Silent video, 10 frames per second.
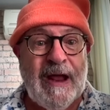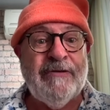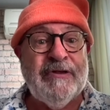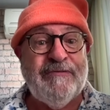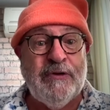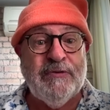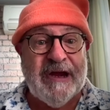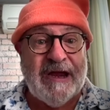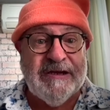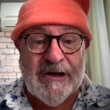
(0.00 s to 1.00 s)
And if you
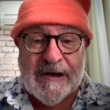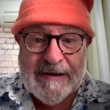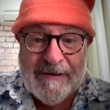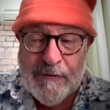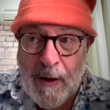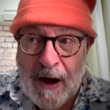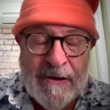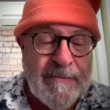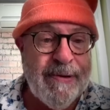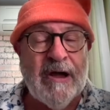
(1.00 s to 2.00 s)
take our, if you
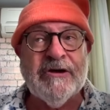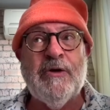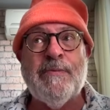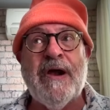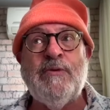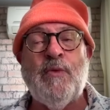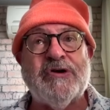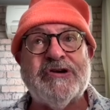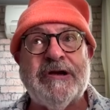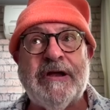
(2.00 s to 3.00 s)
unplug the
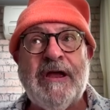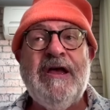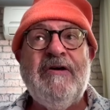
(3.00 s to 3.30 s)
brainwashing,